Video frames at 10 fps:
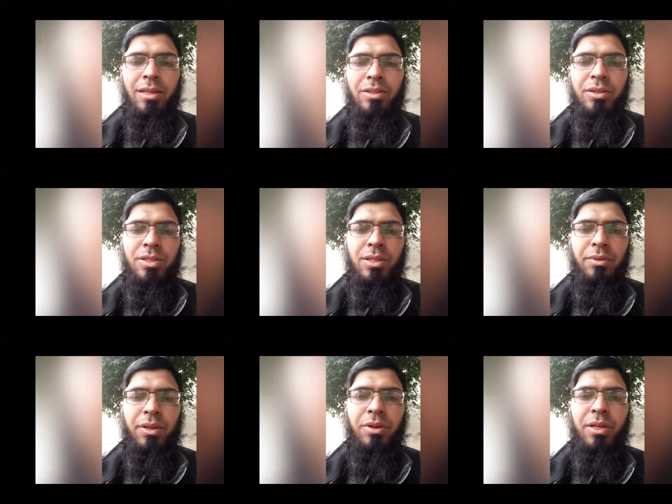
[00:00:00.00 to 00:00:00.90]

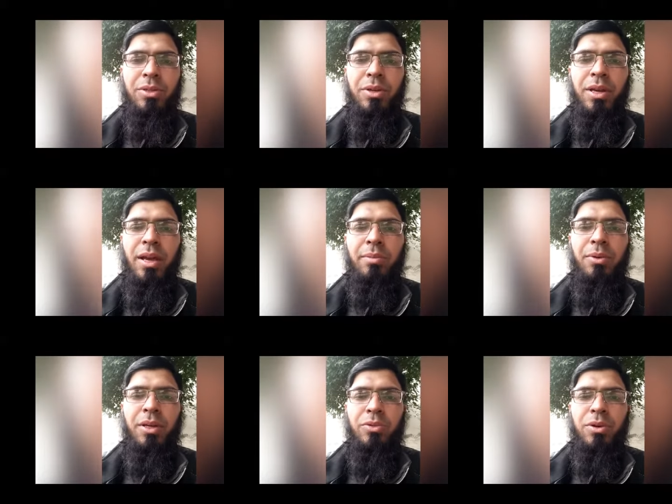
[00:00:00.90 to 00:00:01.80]
interesting video and today I
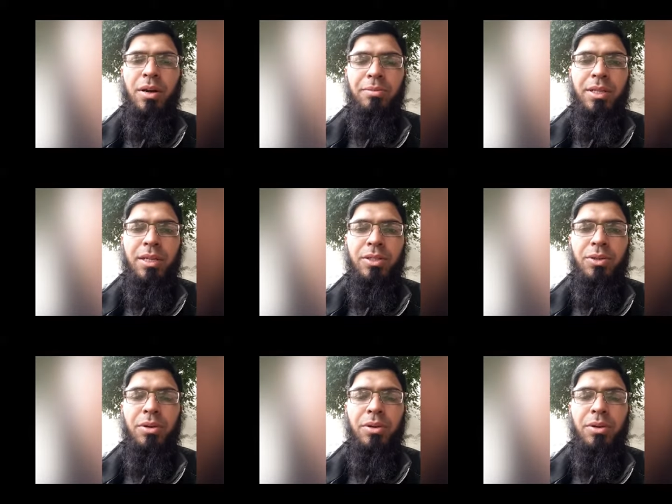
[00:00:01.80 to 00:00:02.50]
am going to update